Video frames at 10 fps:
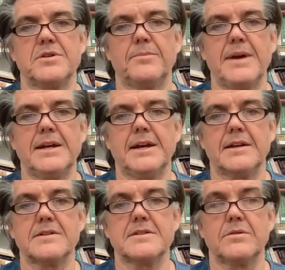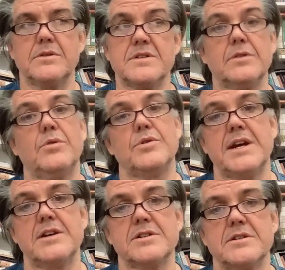you're making. So using
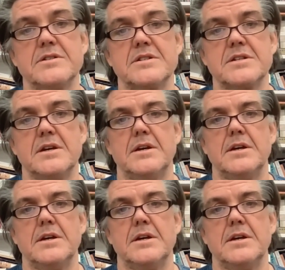quotations,